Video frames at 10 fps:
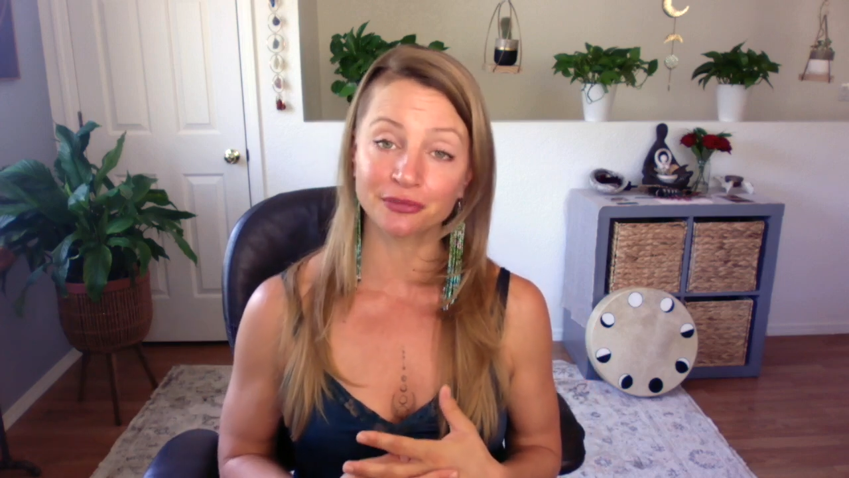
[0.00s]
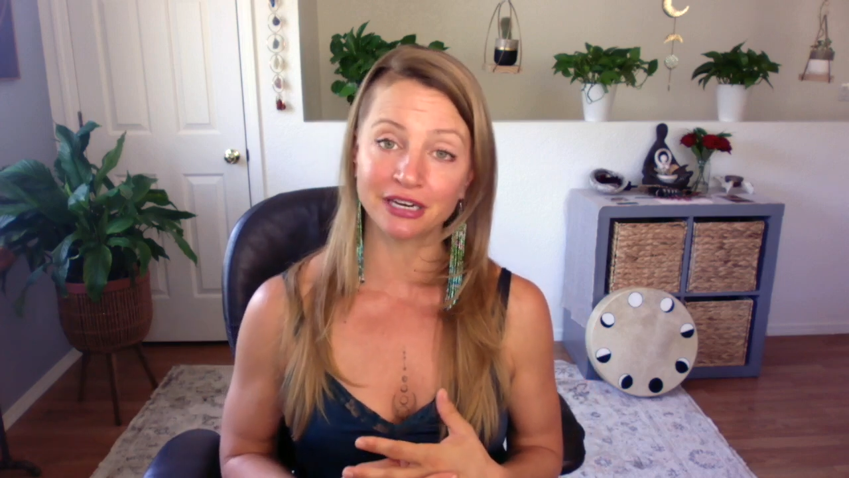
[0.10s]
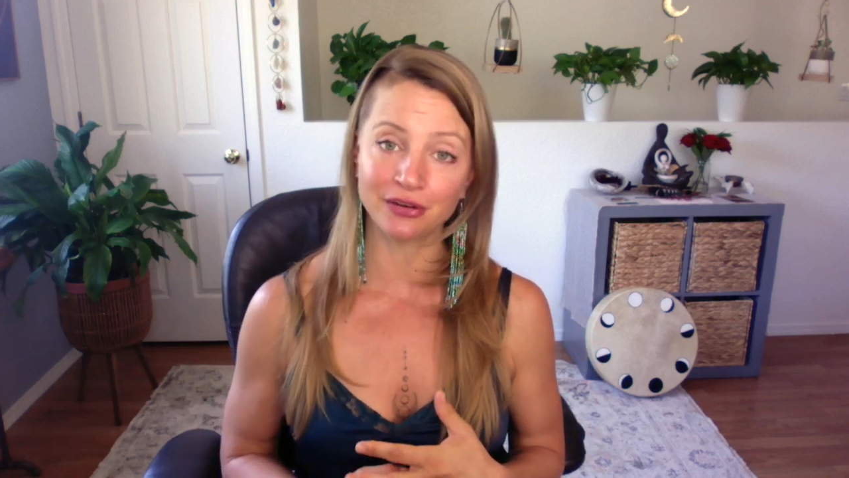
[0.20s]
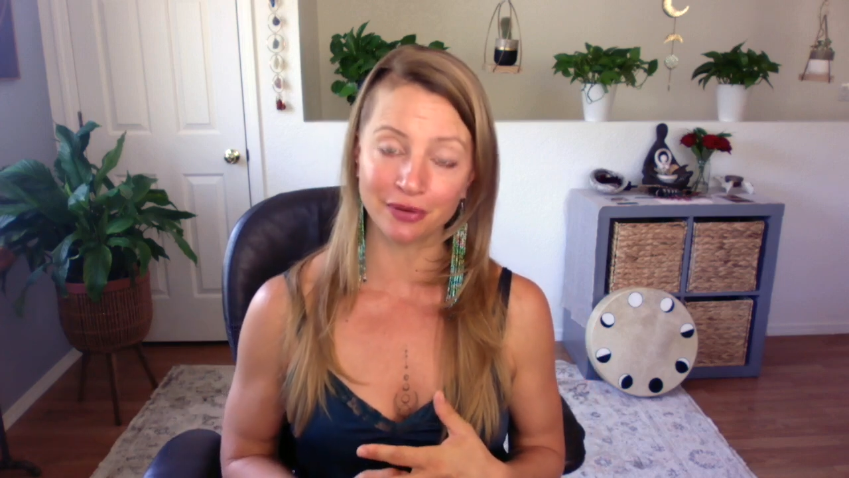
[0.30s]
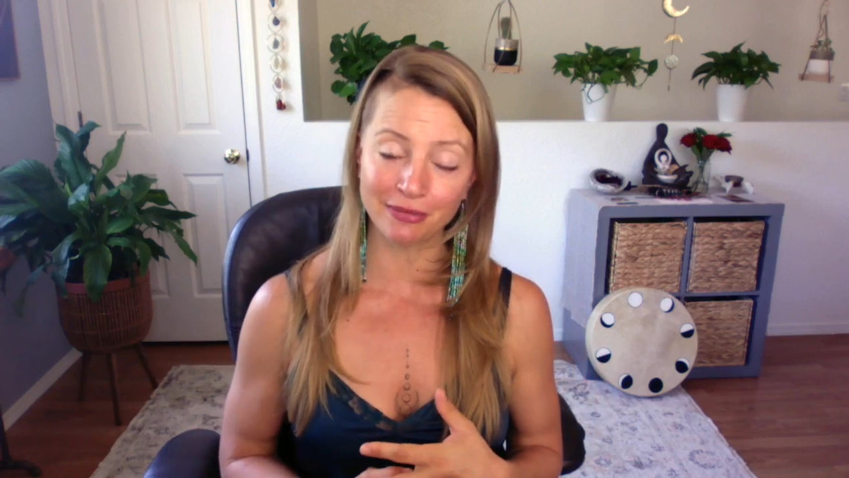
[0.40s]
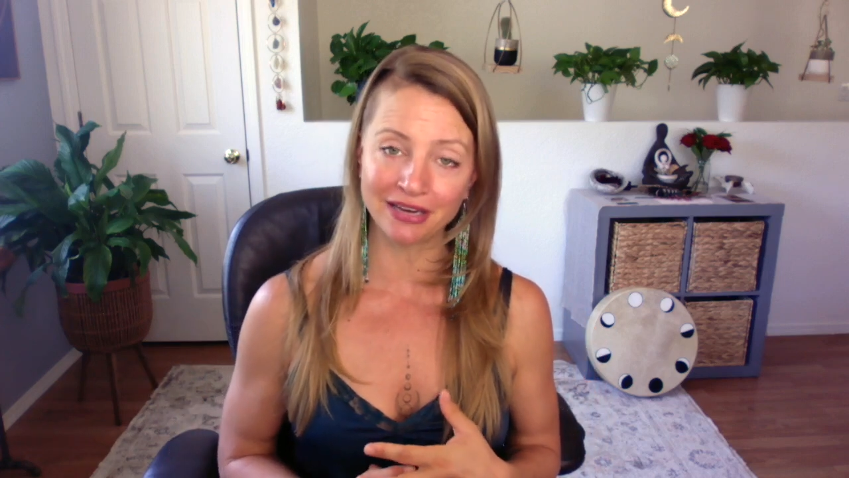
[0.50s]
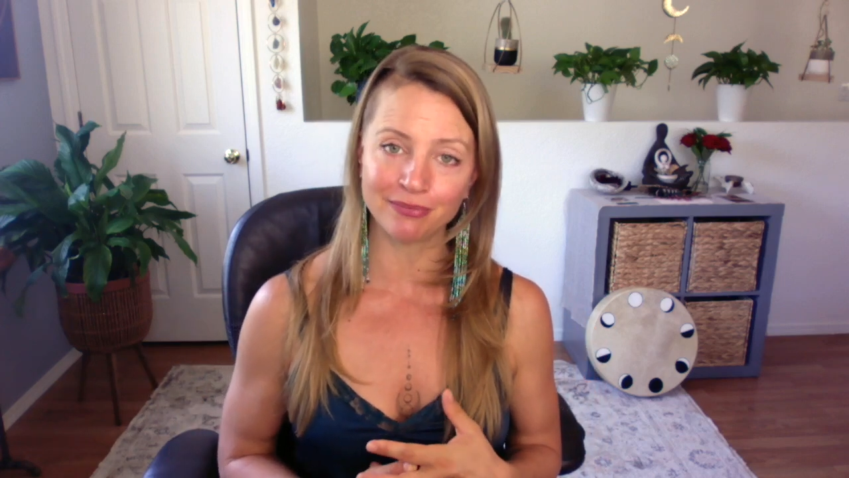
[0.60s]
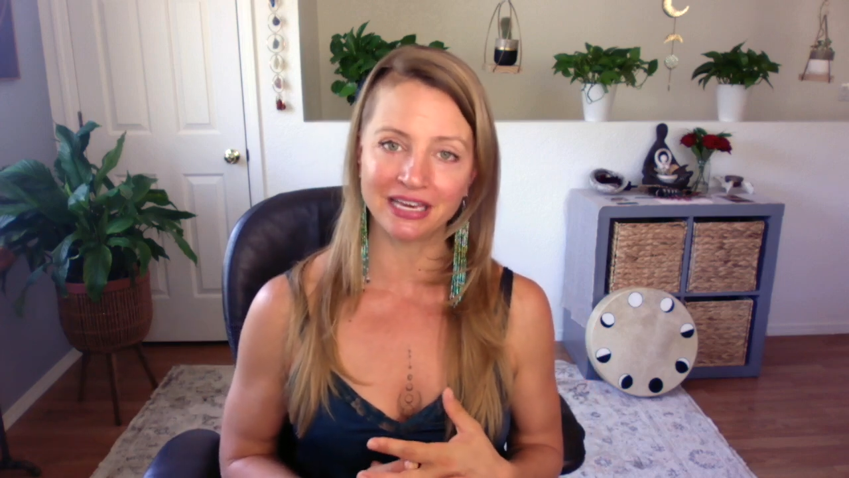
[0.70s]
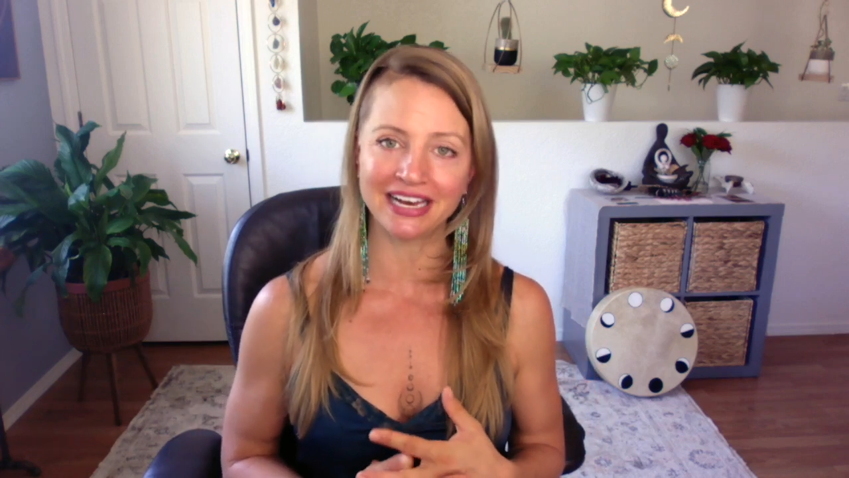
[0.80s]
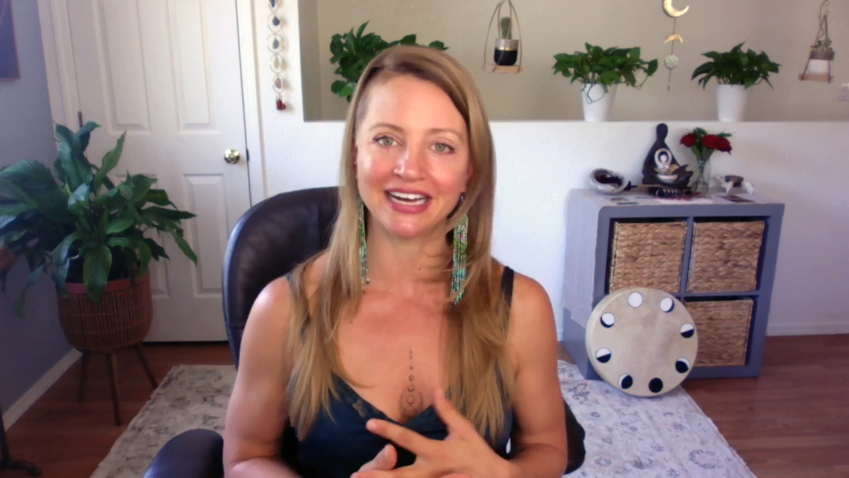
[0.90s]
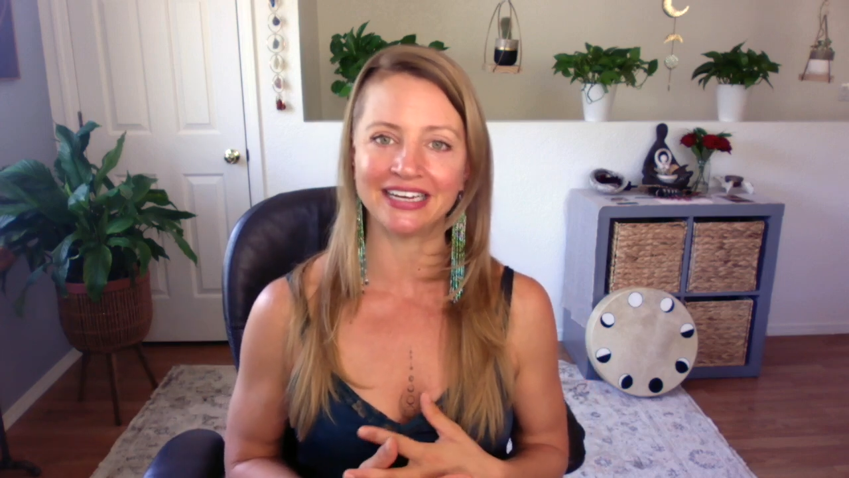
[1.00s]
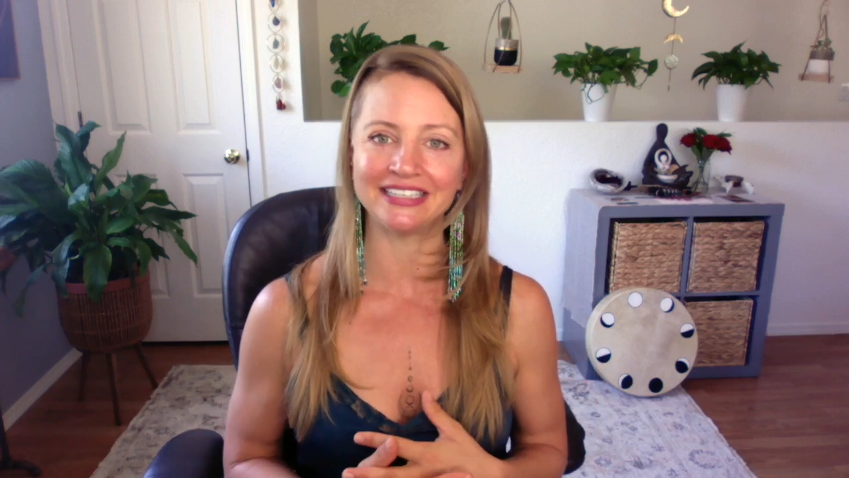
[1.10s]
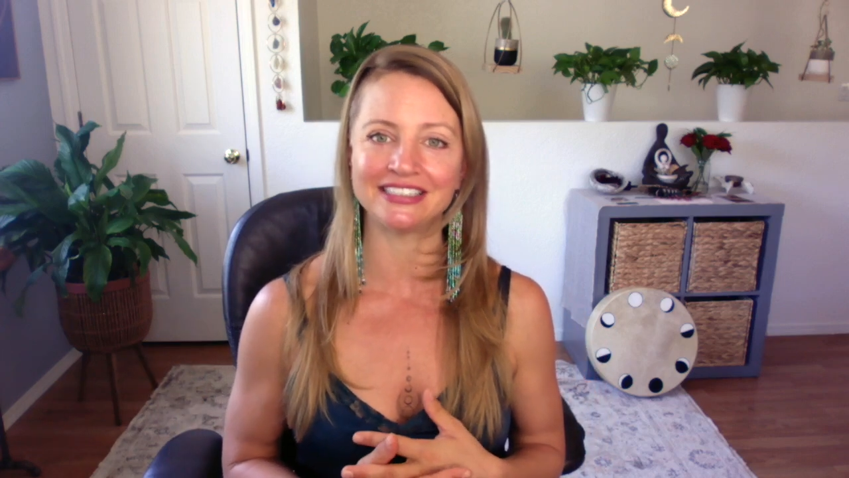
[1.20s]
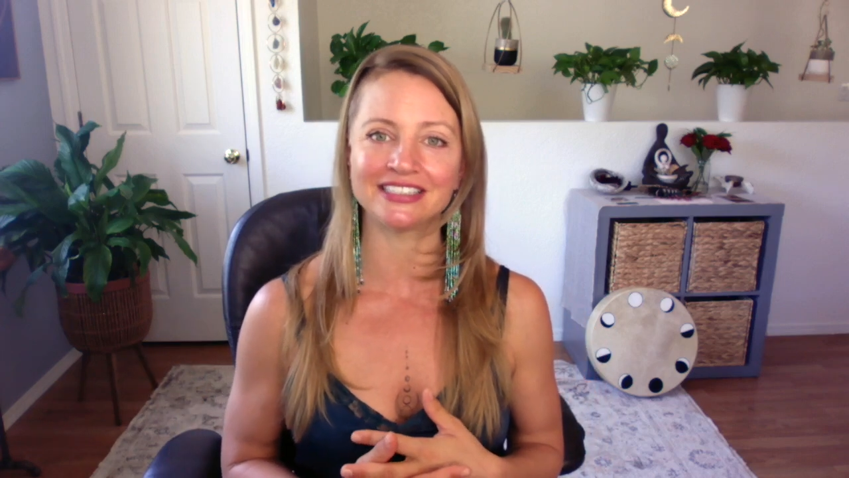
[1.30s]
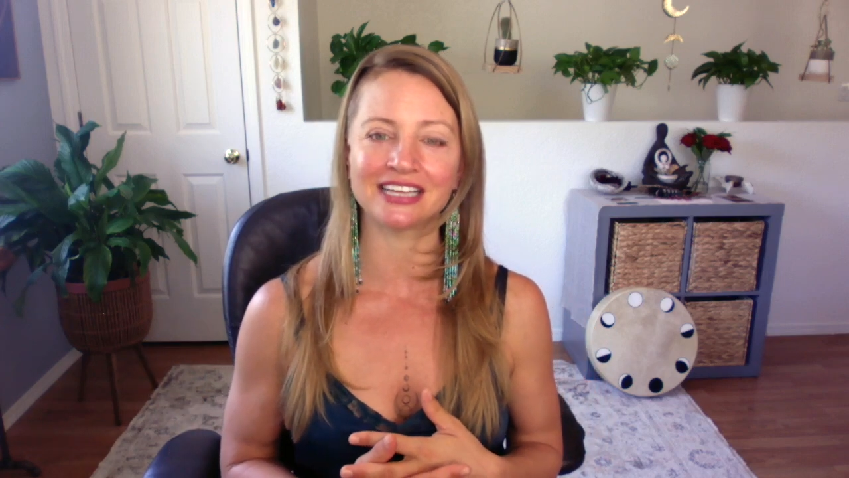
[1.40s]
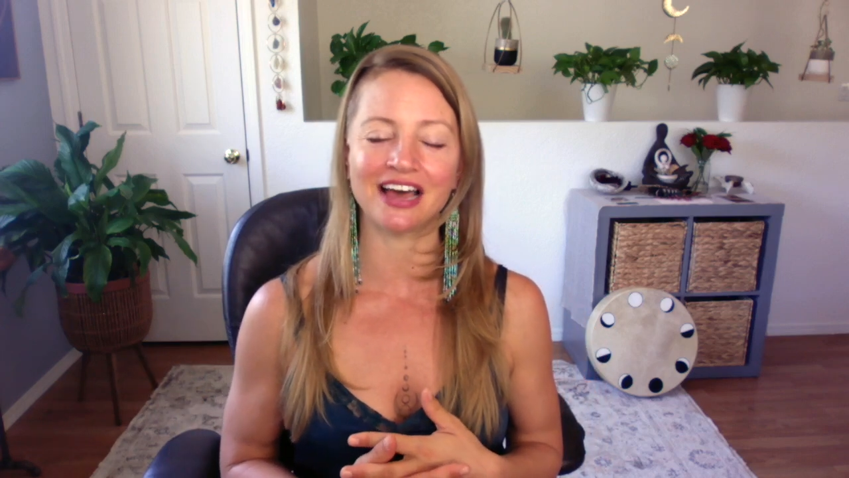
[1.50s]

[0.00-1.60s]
many women because